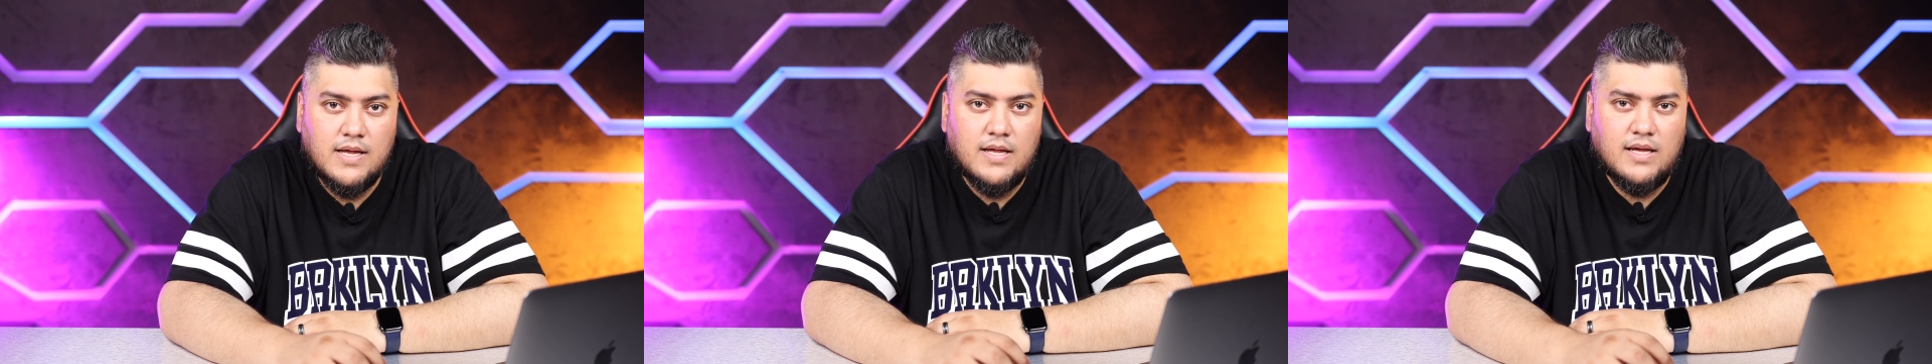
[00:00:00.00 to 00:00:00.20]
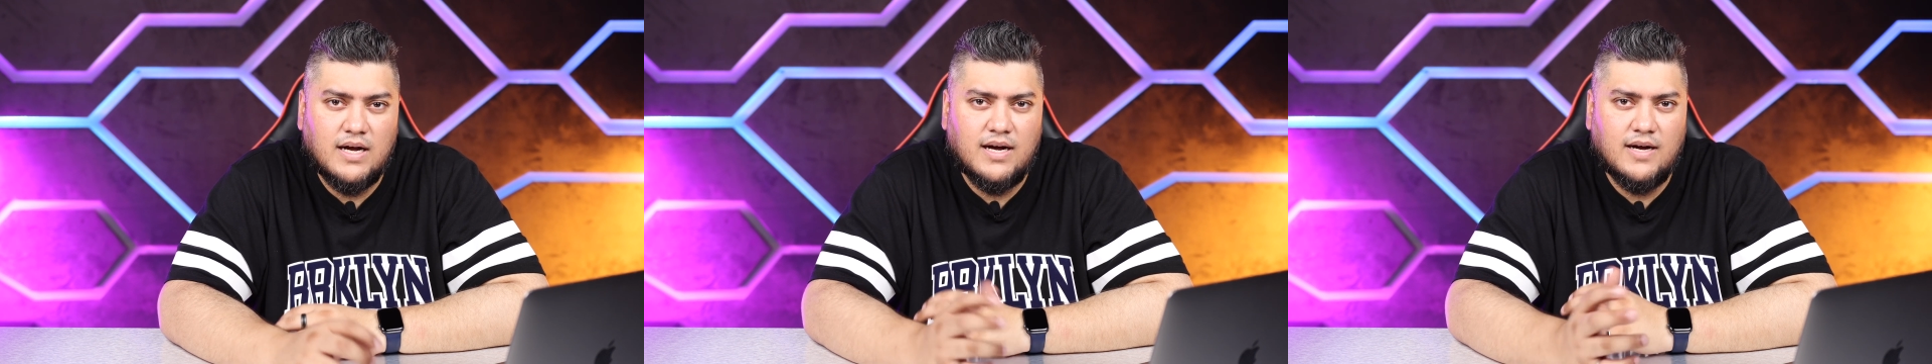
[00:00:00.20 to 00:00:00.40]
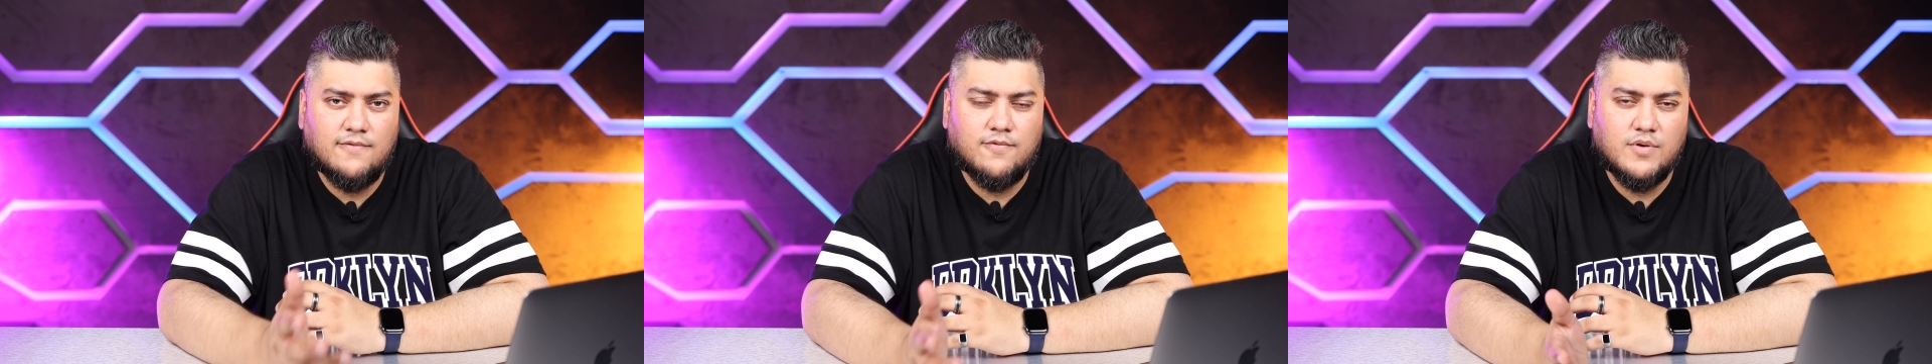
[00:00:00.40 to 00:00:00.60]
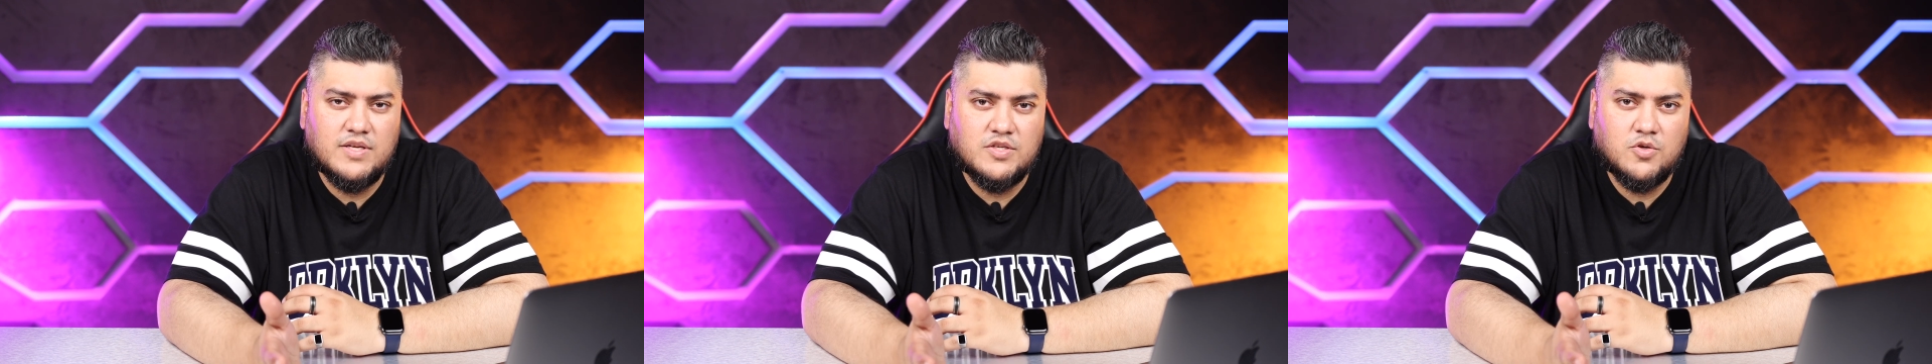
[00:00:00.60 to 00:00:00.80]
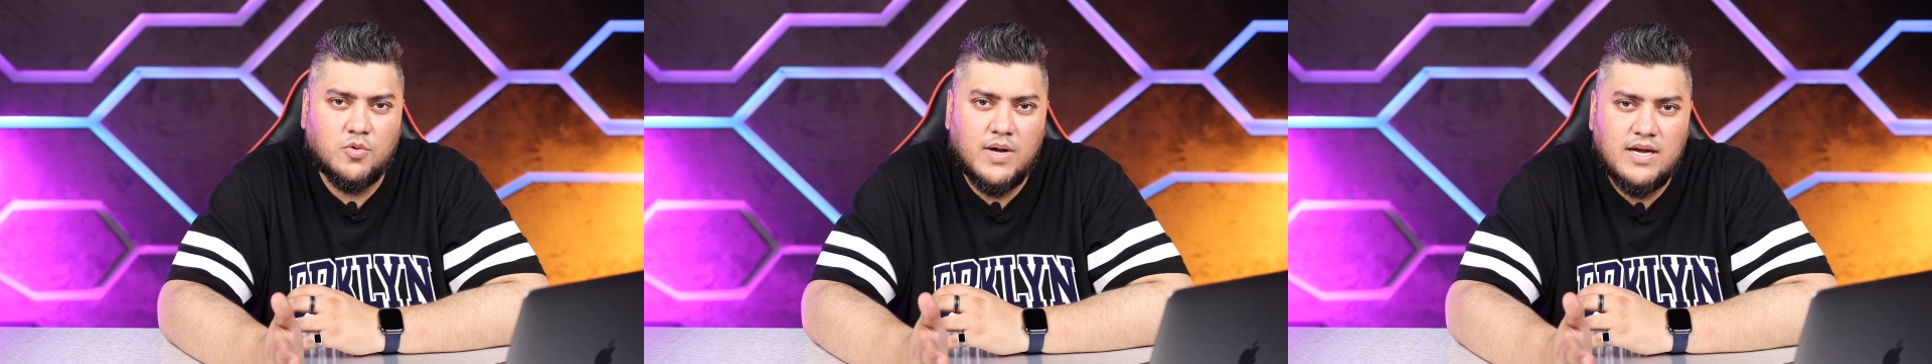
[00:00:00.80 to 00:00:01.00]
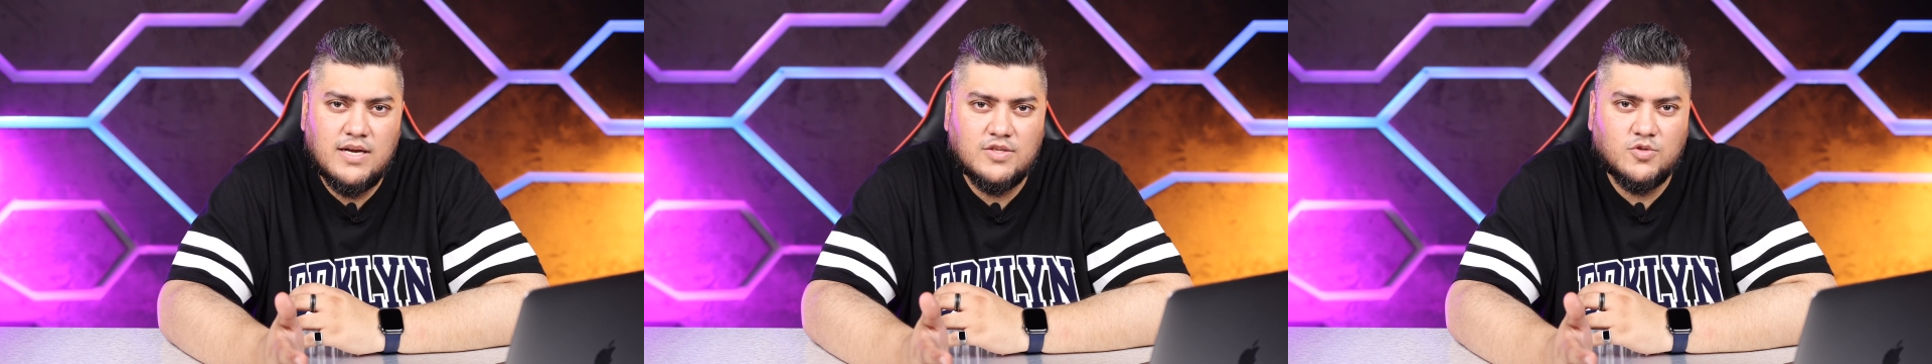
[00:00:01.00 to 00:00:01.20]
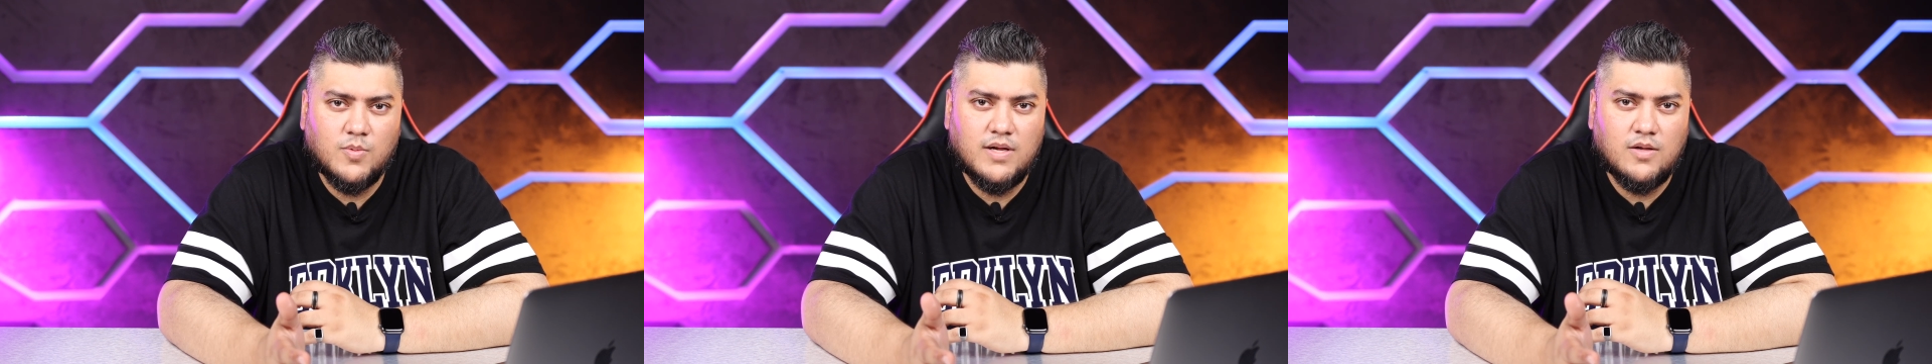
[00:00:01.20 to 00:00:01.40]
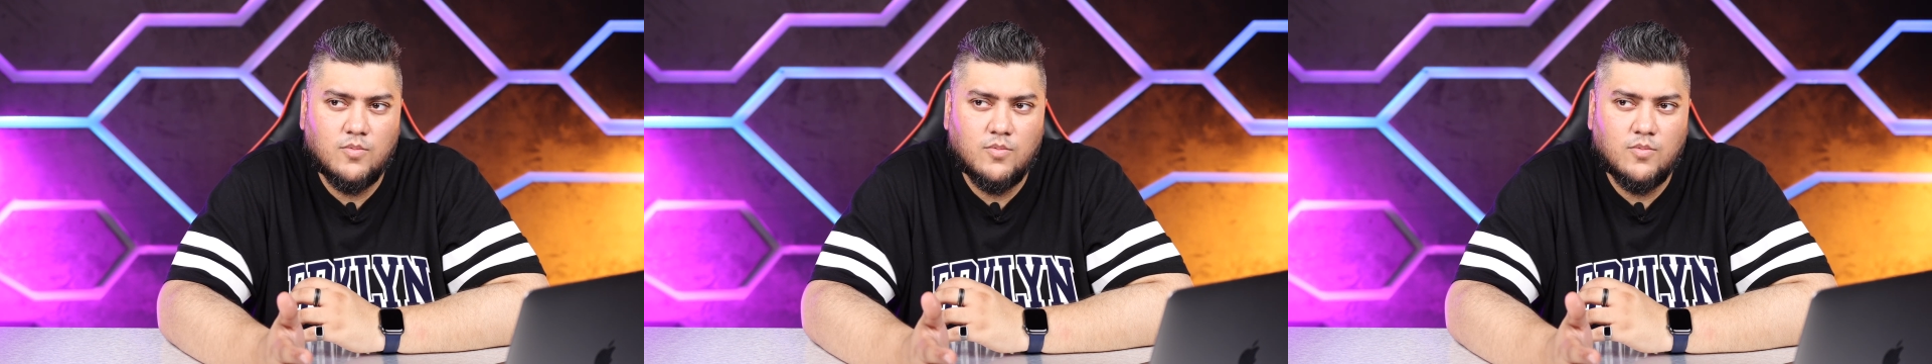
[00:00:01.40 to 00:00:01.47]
For the screen as well,